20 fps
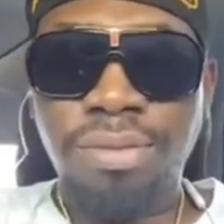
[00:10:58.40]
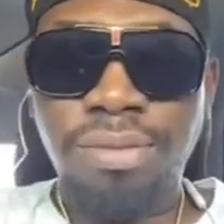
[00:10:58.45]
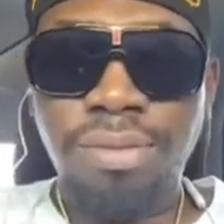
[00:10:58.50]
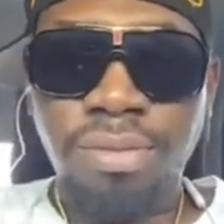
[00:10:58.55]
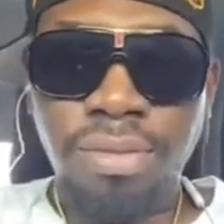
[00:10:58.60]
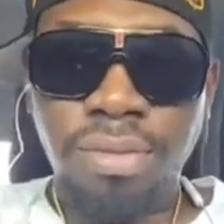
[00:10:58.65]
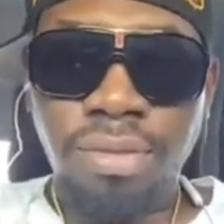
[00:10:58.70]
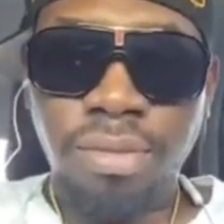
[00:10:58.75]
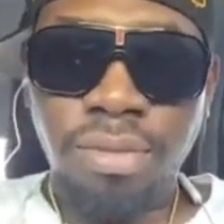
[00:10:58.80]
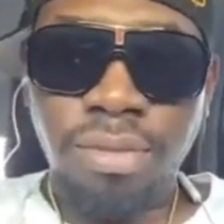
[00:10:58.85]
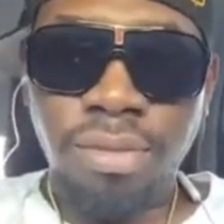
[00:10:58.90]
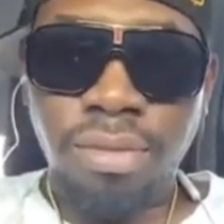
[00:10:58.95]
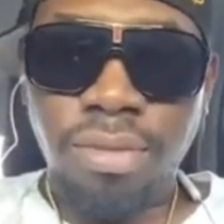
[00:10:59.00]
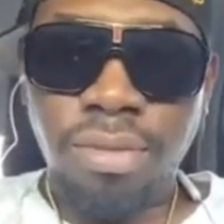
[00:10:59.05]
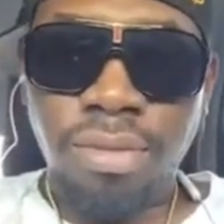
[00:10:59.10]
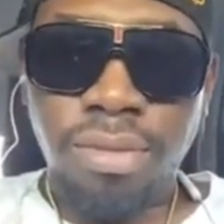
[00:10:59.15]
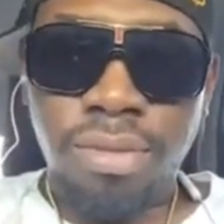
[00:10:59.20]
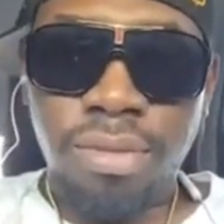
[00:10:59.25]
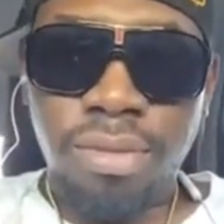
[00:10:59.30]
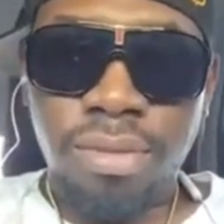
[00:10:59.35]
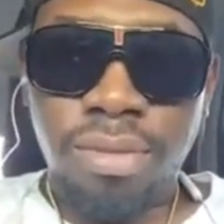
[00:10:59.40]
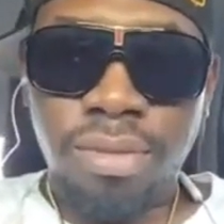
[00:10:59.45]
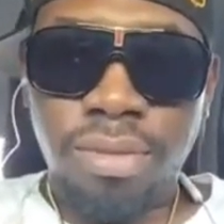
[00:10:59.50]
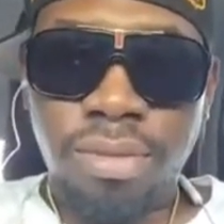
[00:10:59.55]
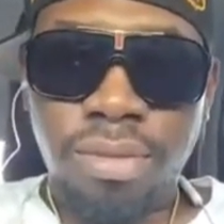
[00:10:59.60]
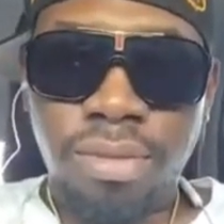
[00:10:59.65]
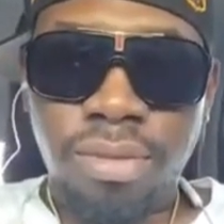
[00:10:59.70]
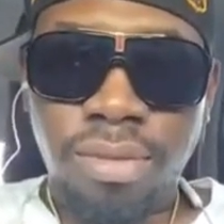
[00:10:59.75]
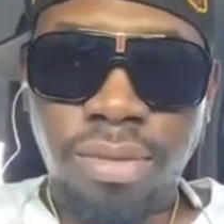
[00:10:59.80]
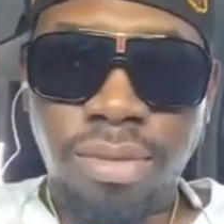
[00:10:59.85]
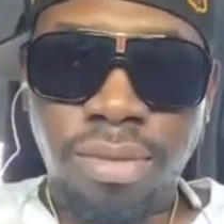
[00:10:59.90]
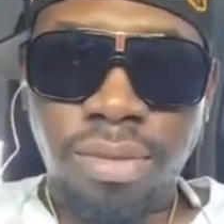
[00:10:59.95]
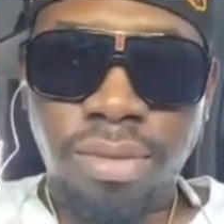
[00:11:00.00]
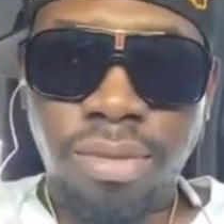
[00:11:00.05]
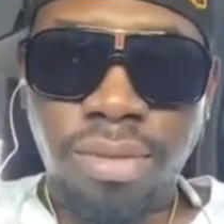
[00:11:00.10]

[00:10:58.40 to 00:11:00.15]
Nobody speaks.